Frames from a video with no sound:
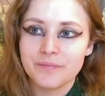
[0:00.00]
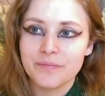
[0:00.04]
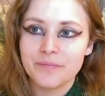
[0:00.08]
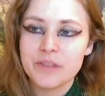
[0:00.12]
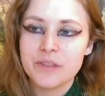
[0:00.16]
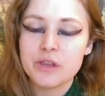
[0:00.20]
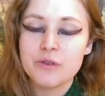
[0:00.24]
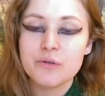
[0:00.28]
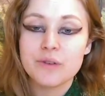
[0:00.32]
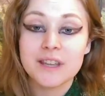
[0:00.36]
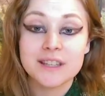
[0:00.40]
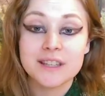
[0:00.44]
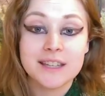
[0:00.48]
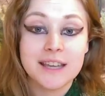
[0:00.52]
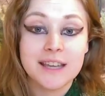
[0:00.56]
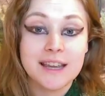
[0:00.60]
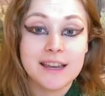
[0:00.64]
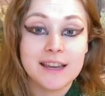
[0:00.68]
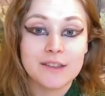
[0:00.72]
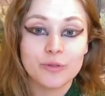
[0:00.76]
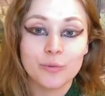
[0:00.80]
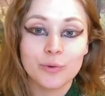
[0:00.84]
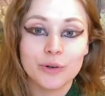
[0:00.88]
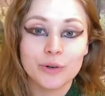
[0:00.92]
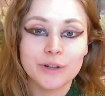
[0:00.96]
you can take
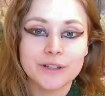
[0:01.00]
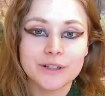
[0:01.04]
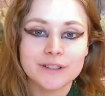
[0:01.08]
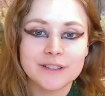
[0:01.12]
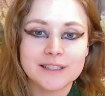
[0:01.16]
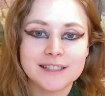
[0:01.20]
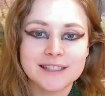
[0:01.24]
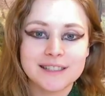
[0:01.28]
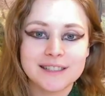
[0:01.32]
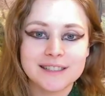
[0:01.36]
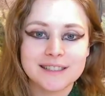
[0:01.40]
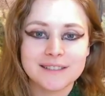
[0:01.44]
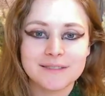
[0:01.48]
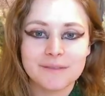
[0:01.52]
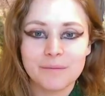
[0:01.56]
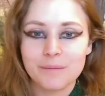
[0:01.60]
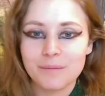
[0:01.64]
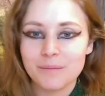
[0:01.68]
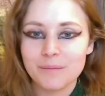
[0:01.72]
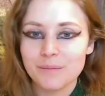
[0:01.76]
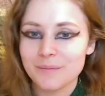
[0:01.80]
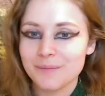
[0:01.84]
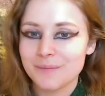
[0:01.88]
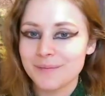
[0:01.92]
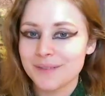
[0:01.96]
in the words.
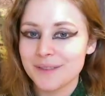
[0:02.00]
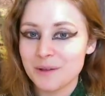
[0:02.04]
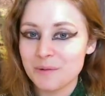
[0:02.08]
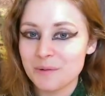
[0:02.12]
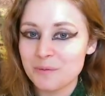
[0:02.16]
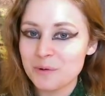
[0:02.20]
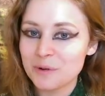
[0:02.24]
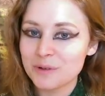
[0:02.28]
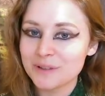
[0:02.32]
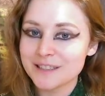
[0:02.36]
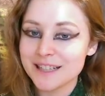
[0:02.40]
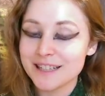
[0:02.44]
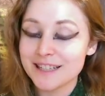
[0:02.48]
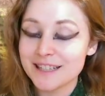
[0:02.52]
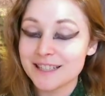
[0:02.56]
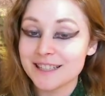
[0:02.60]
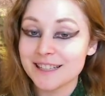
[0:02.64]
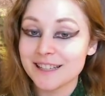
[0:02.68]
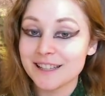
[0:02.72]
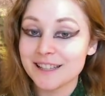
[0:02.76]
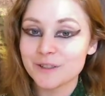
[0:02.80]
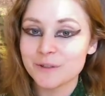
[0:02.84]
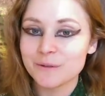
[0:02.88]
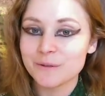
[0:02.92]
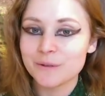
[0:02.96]
And we'll say it
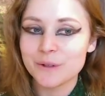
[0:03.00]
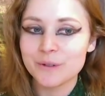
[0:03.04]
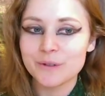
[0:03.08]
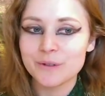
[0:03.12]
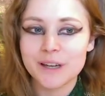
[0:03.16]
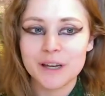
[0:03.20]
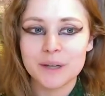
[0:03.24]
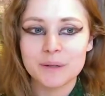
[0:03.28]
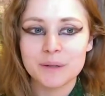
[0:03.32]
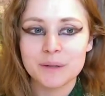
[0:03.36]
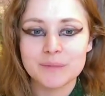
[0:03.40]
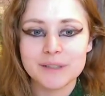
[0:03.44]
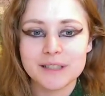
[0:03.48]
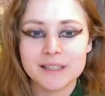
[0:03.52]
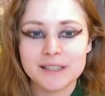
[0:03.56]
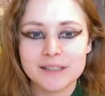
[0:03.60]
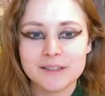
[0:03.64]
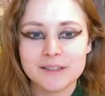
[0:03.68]
together a few times.